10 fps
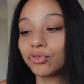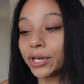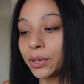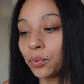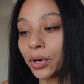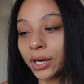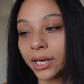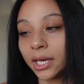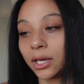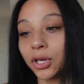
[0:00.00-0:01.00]

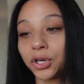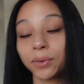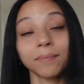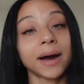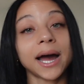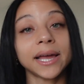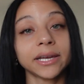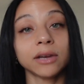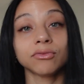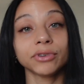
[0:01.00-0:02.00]
reworking your mind and